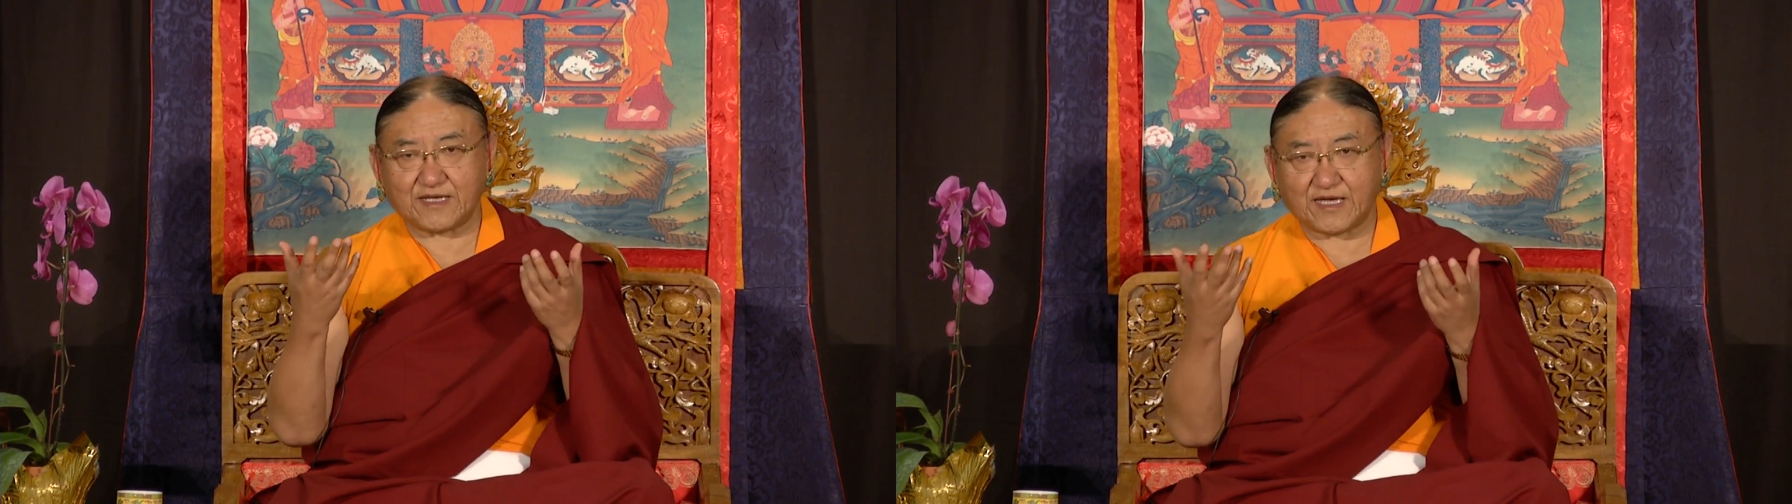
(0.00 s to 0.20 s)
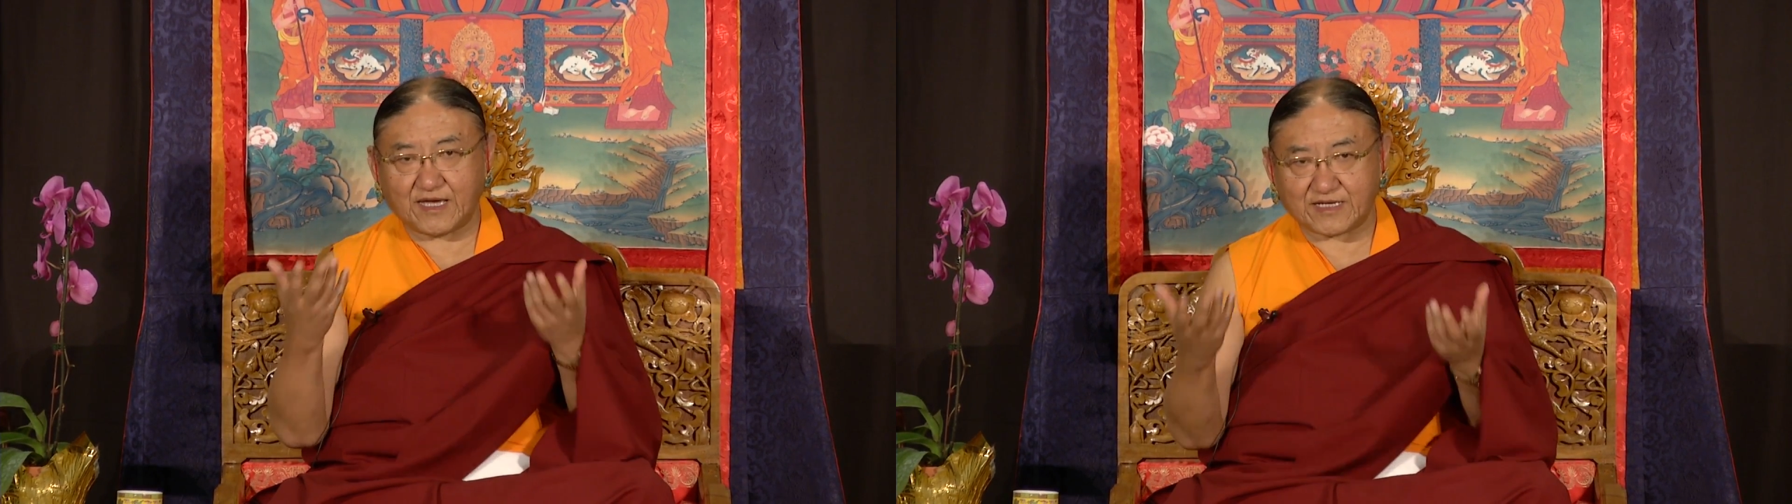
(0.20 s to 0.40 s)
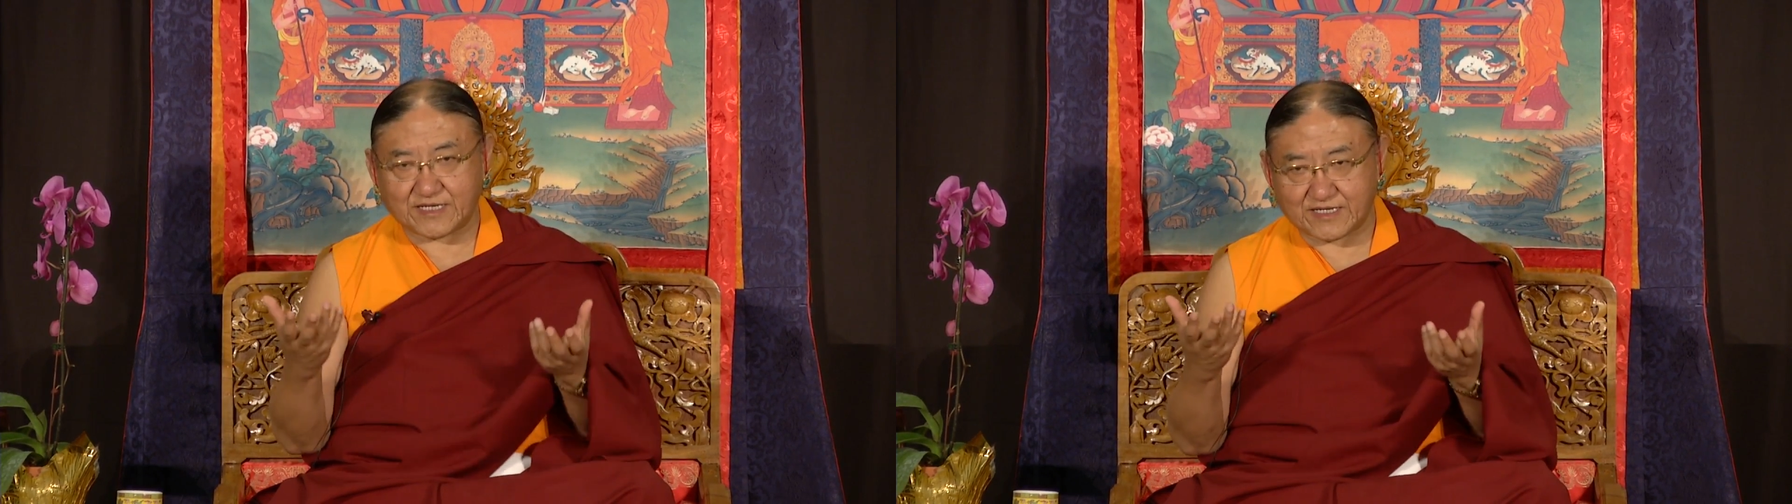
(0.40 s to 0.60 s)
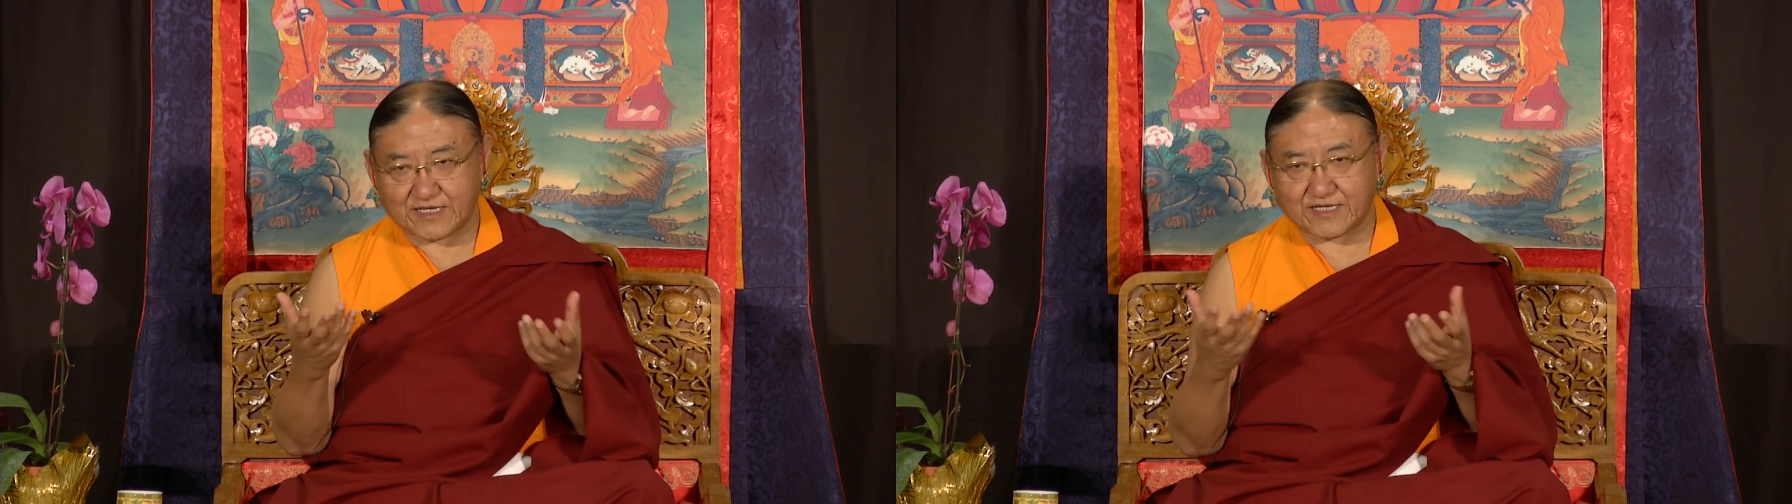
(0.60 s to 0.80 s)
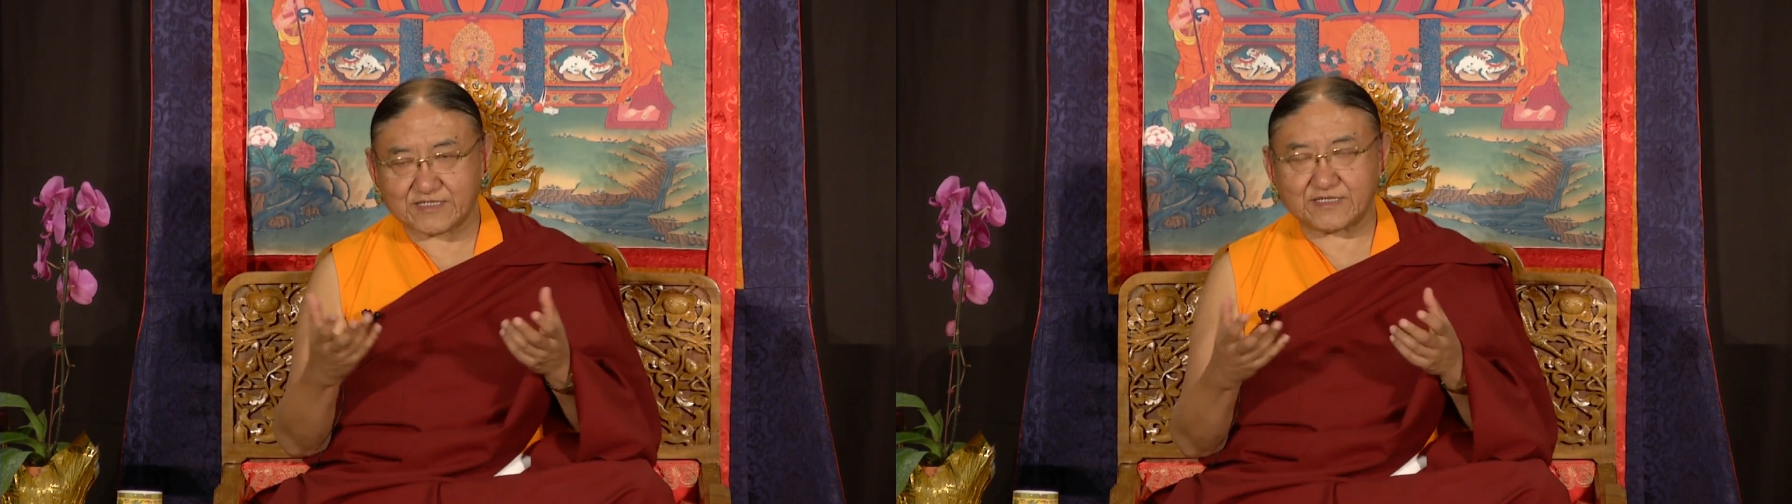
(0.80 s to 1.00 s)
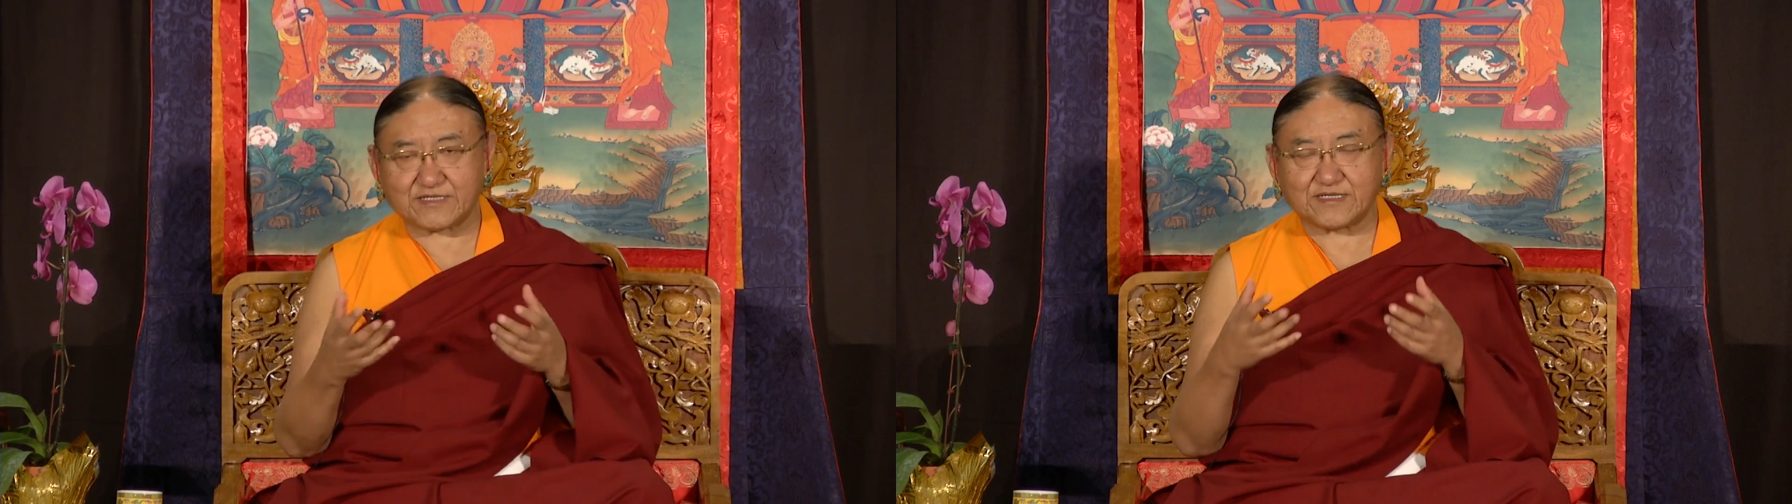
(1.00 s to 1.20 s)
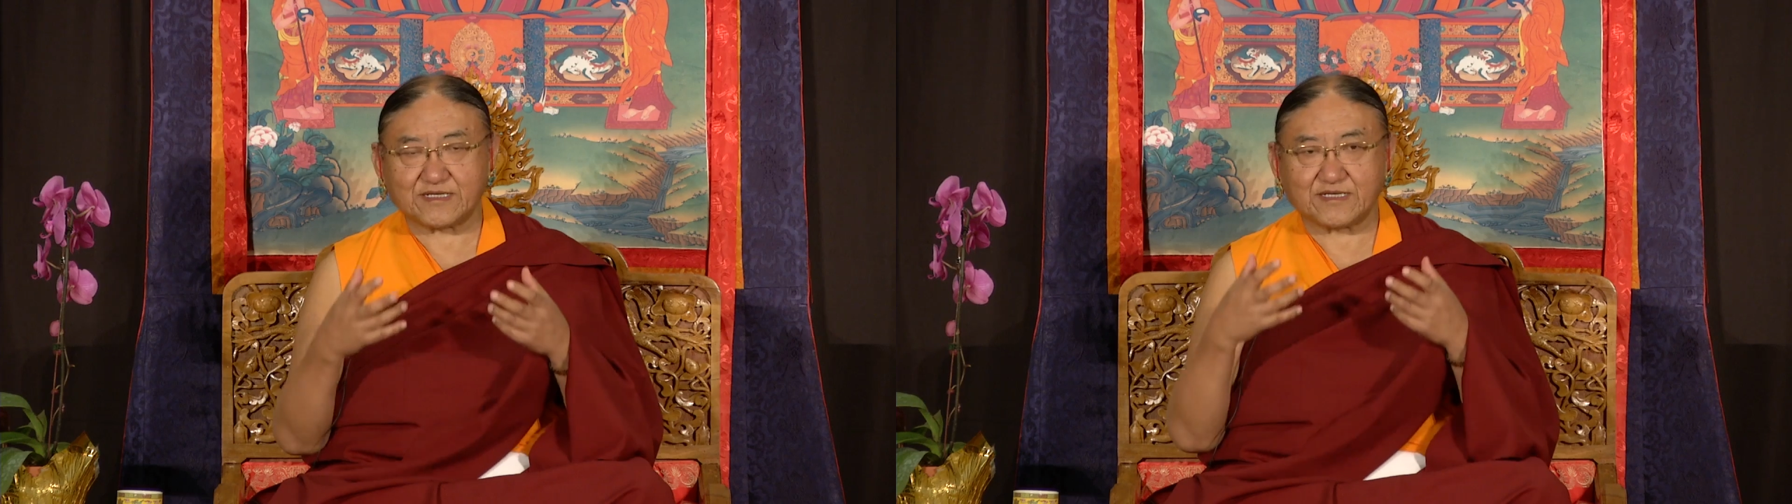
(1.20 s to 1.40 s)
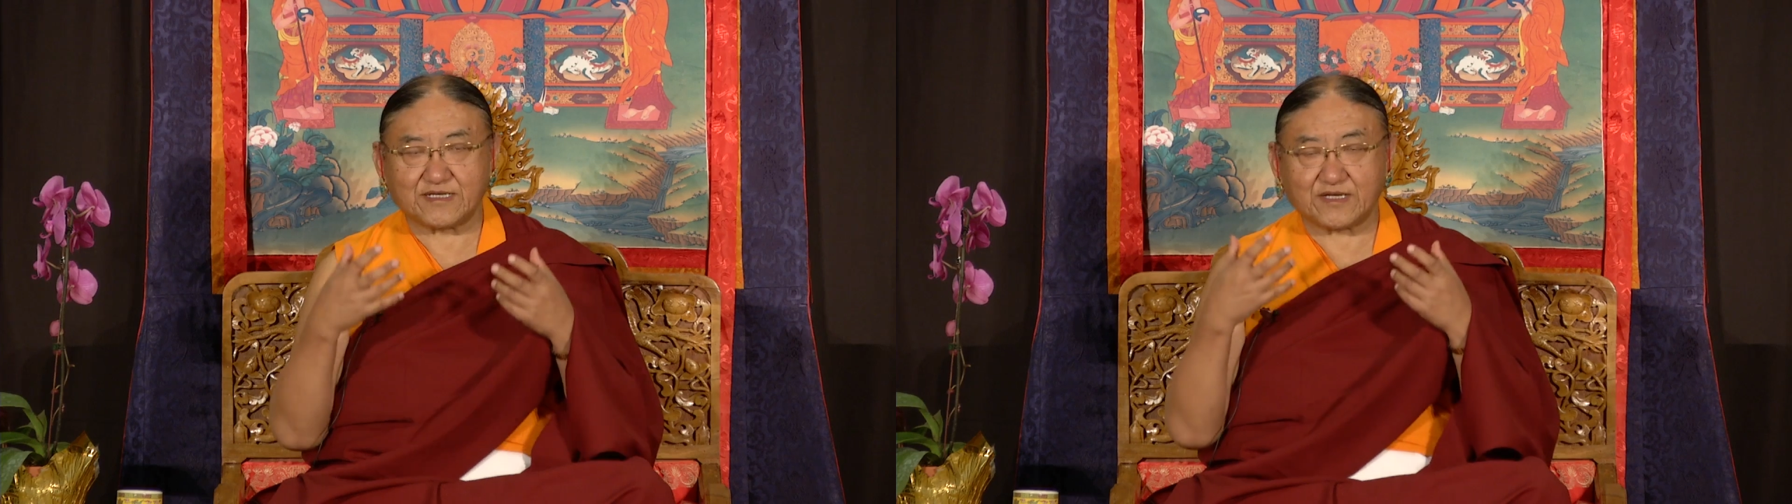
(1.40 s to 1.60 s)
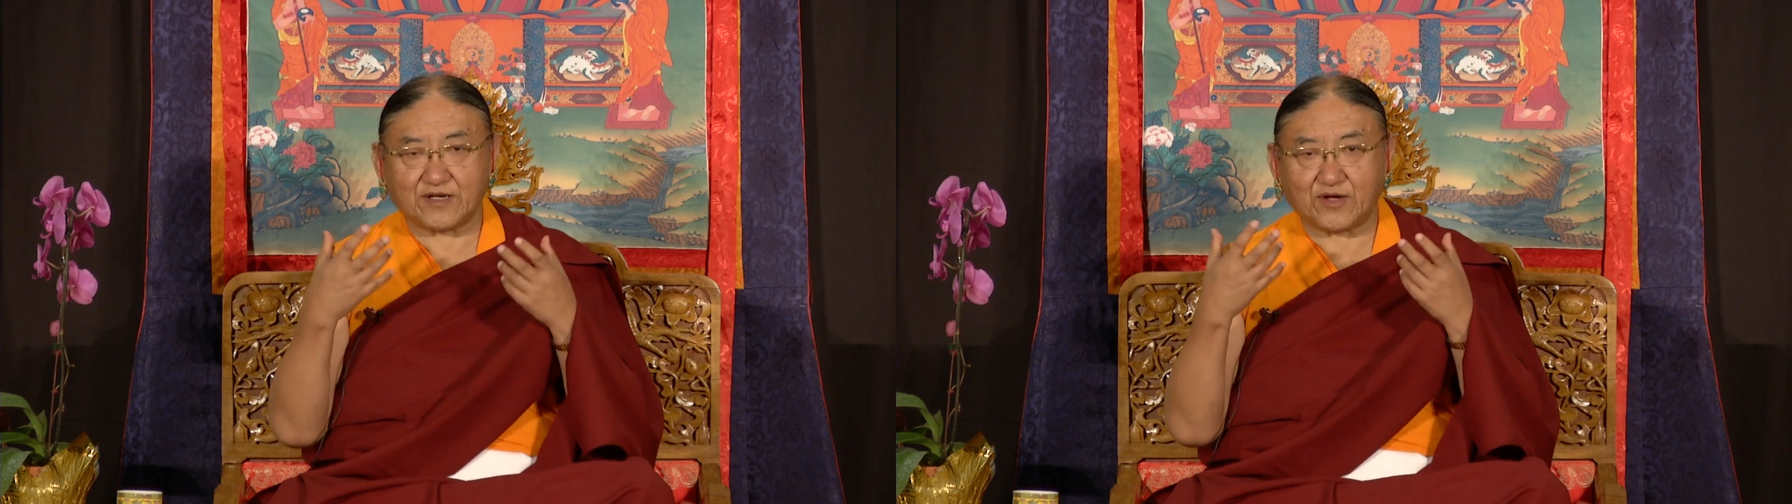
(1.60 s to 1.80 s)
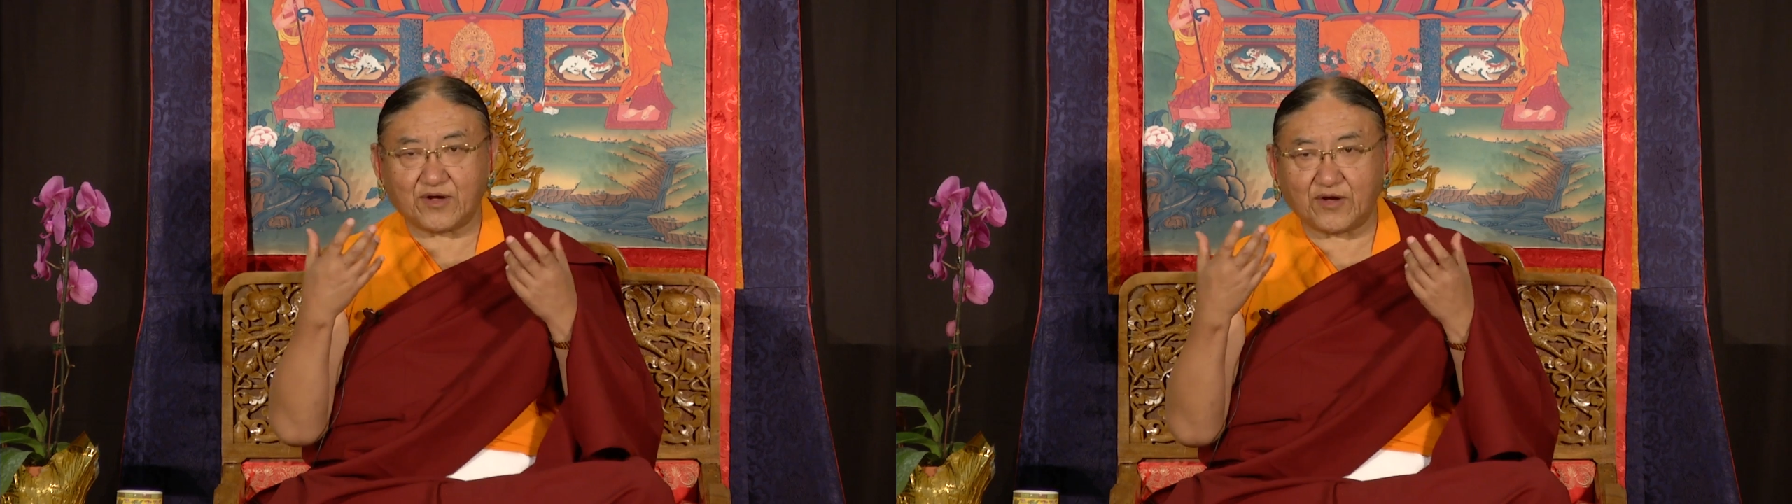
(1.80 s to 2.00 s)
heart attacks,
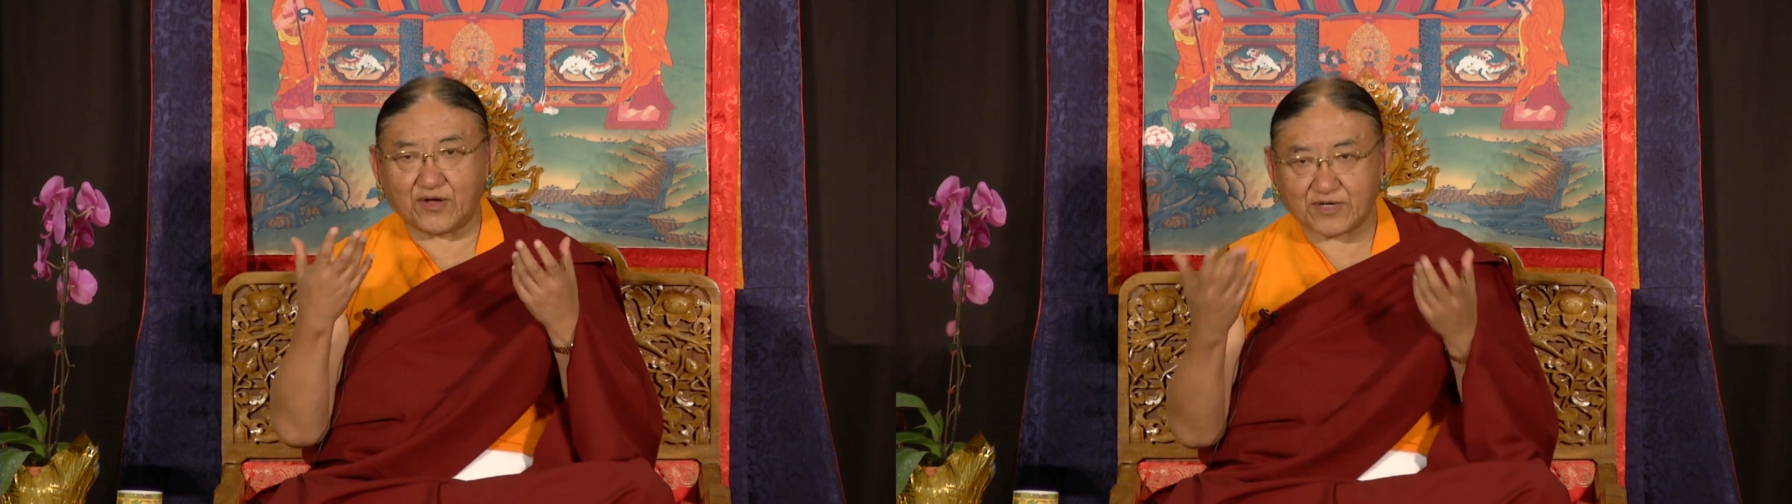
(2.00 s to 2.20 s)
all